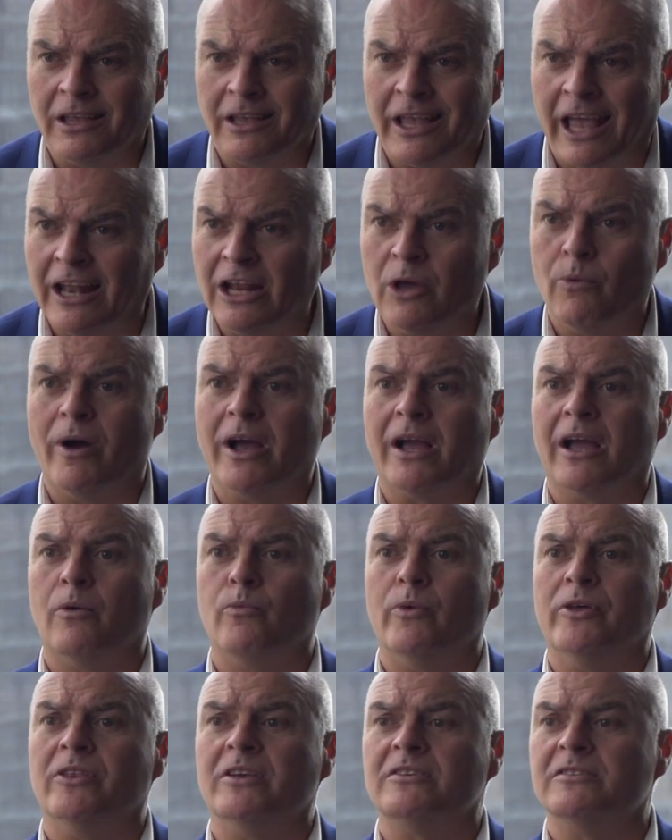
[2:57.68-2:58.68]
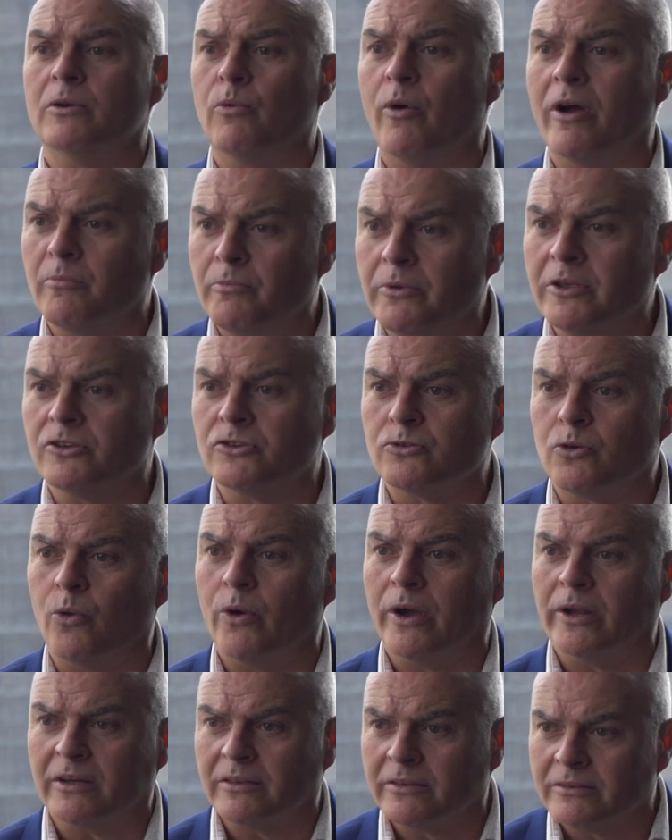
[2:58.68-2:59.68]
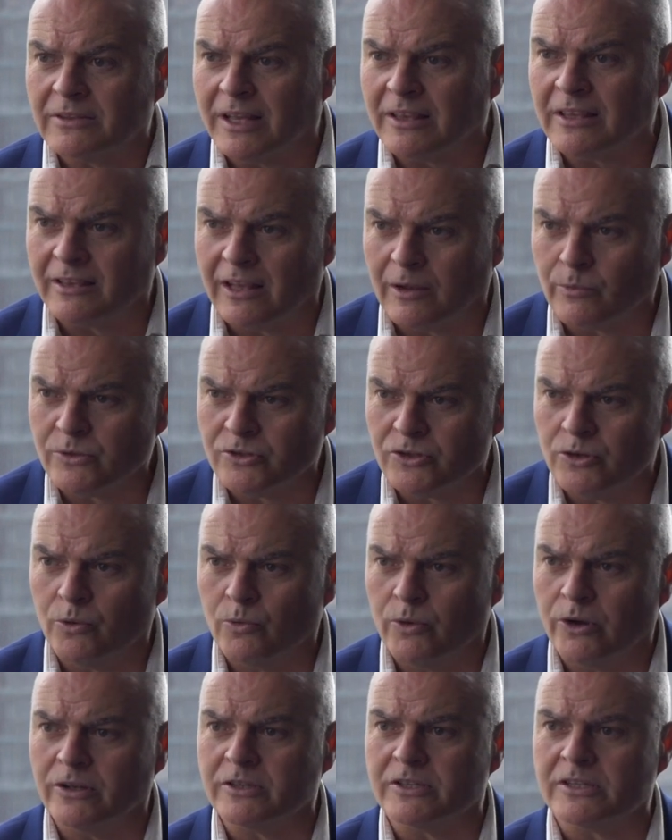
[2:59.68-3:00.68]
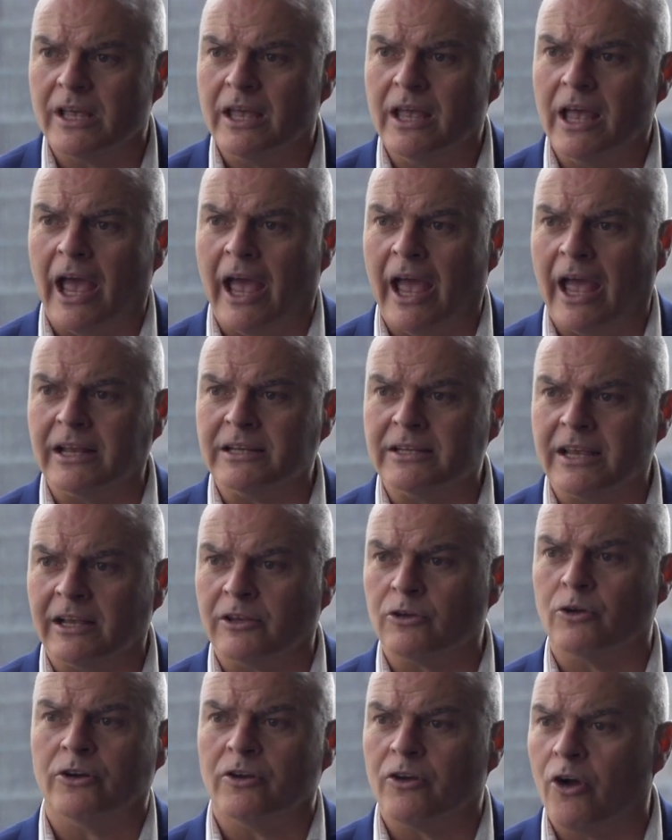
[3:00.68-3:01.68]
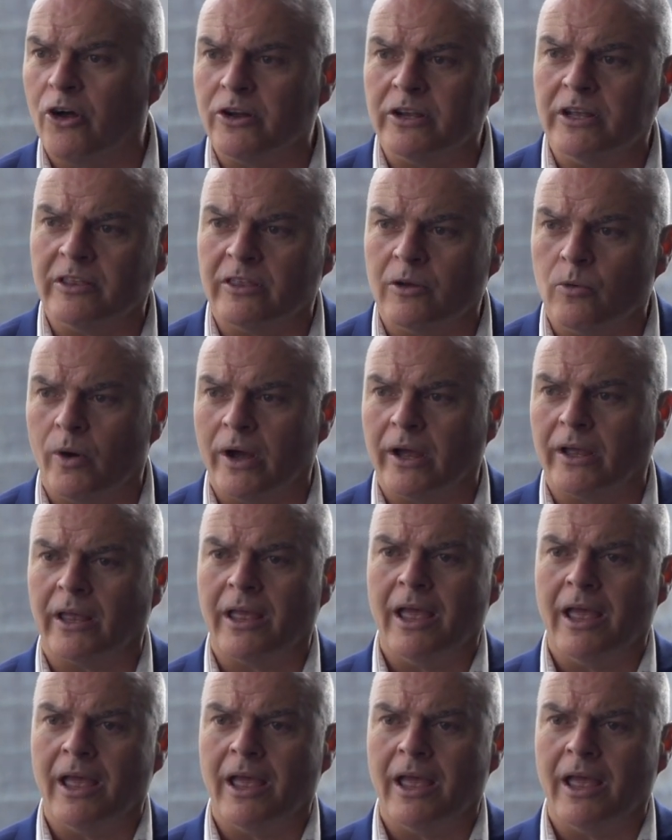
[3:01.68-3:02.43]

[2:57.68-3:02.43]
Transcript: Anyone can win this, there won't be a score in it. I think that was your words. And it could have gone either way.